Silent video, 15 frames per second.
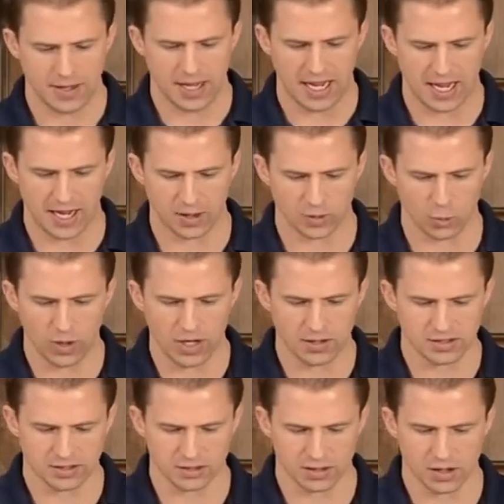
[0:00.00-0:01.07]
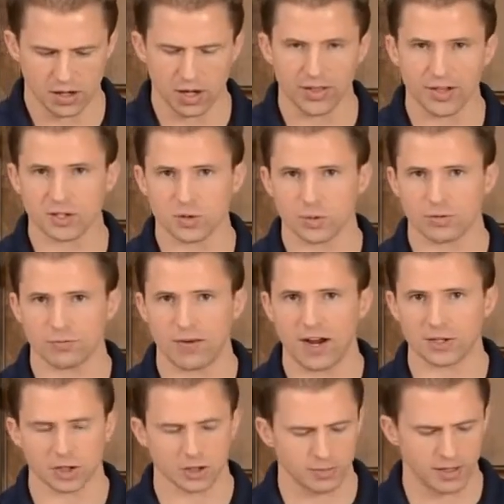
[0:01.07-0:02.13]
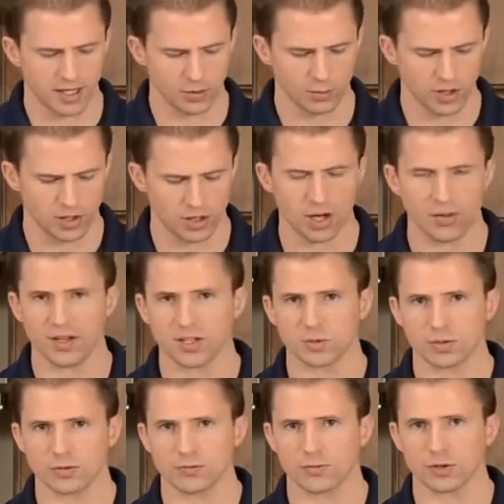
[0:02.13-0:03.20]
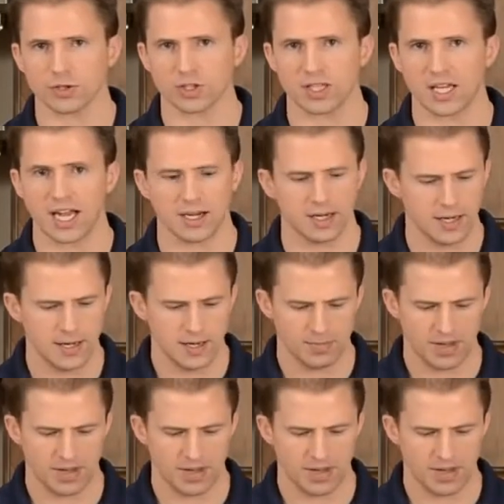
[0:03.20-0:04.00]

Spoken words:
And we call this one Facial Mud and we call this one First Aid.